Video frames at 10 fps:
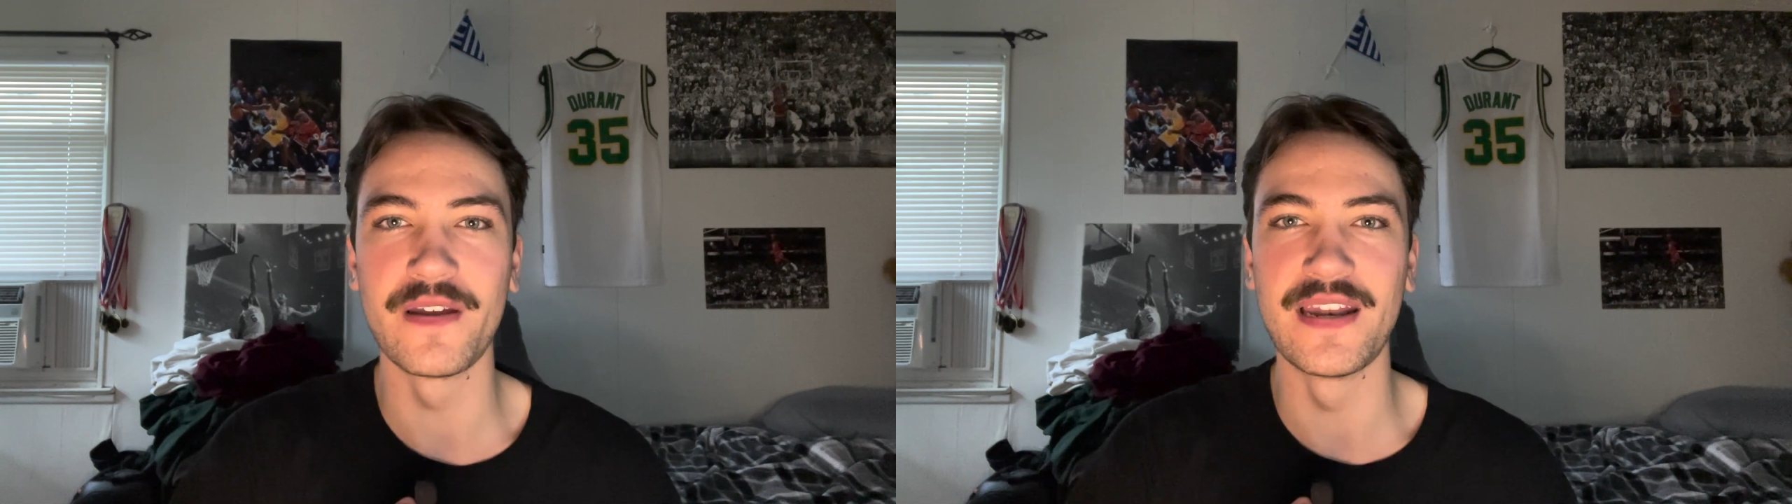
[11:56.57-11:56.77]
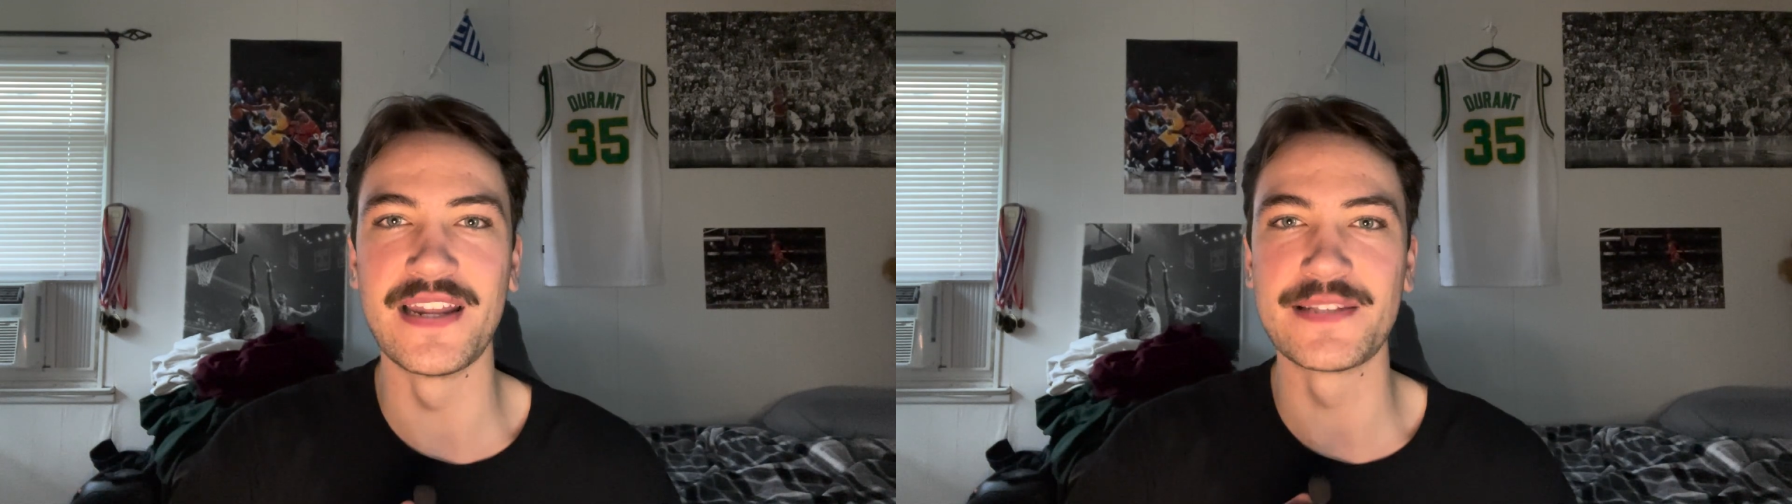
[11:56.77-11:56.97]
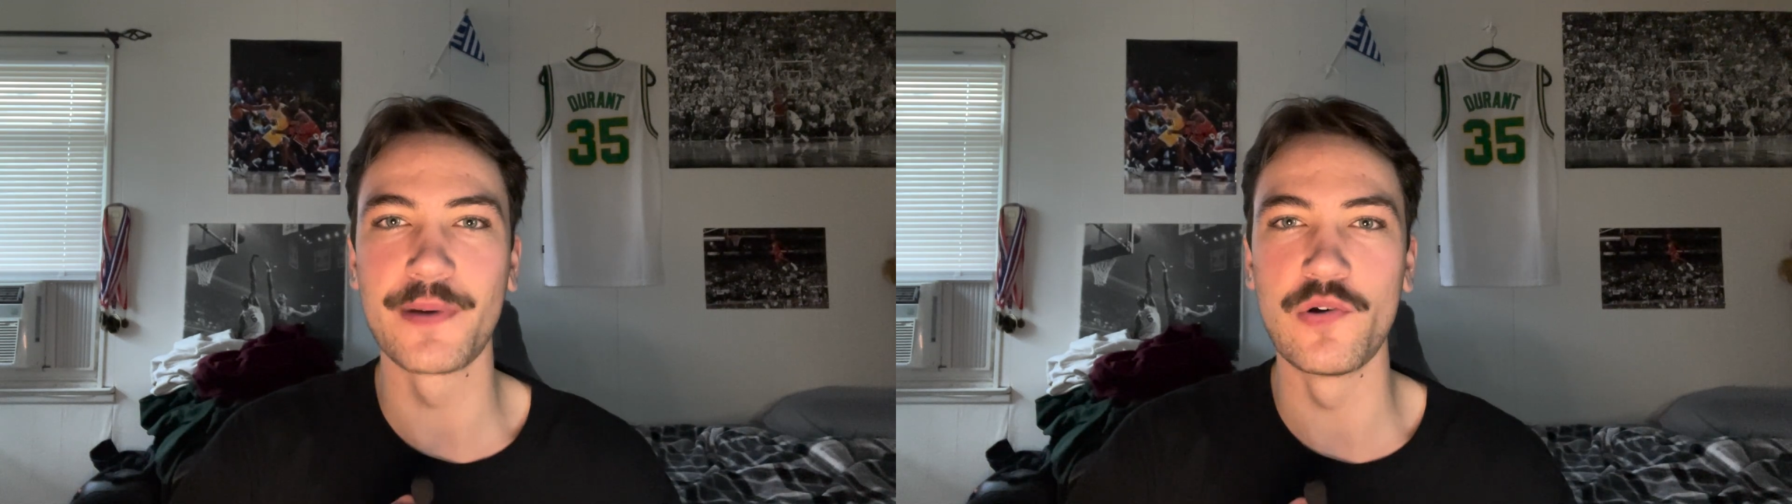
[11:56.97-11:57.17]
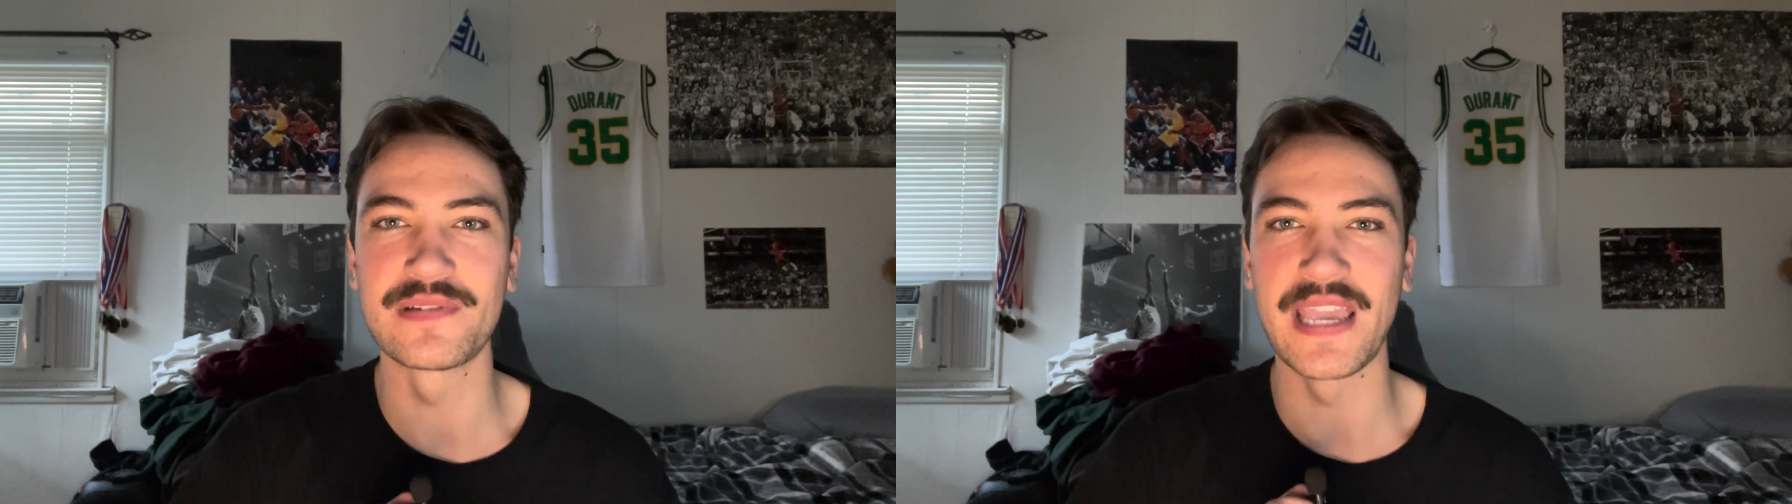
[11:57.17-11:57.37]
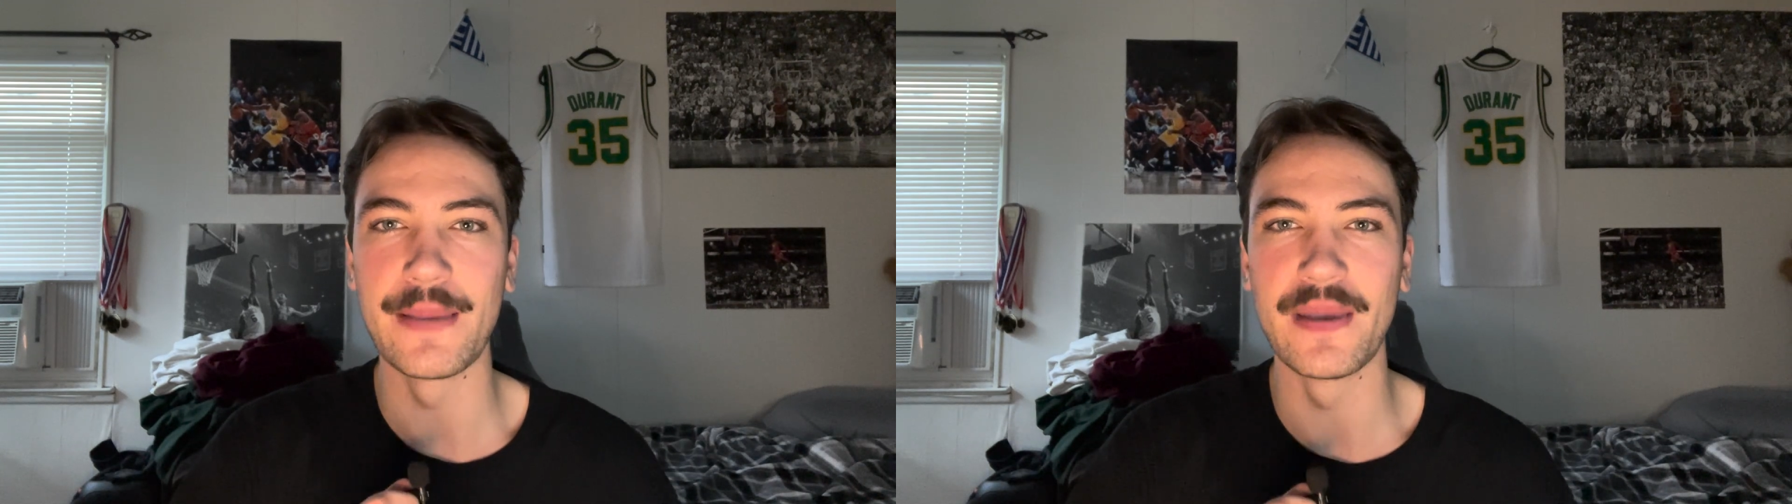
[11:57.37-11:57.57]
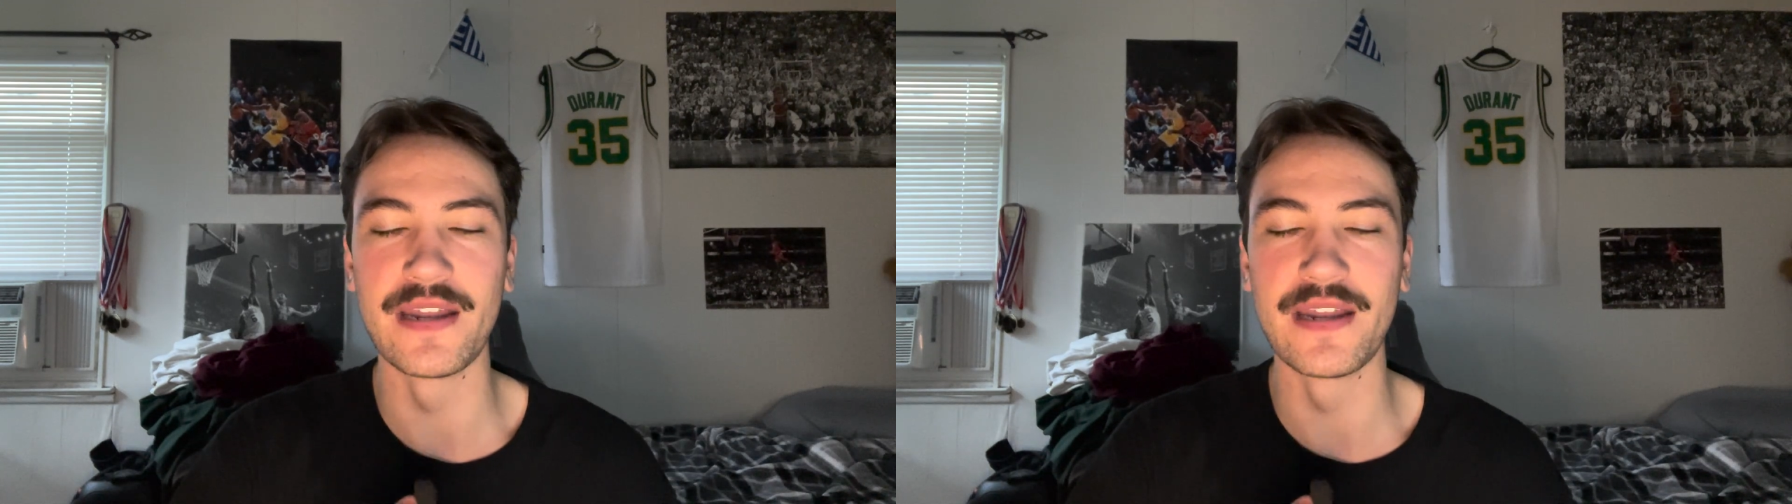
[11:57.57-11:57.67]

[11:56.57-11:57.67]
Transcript: in his post-game